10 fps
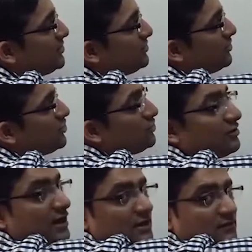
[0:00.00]
is also to the
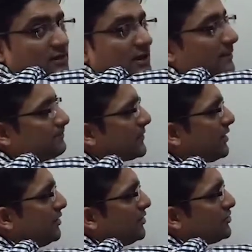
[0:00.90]
right of the arm.
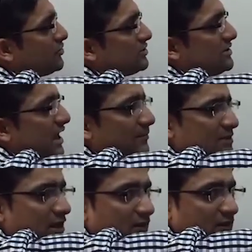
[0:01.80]
So same
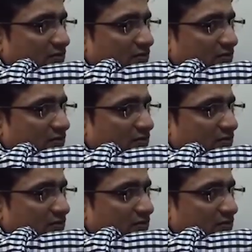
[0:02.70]
side of the